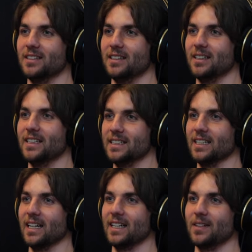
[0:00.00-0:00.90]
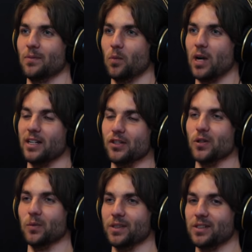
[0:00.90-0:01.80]
He did like a way to
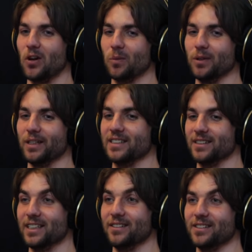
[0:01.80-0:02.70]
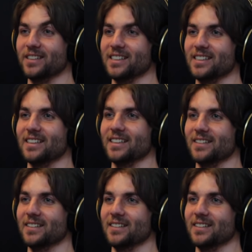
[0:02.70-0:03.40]
do it with stock plugins. I thought that was really sick.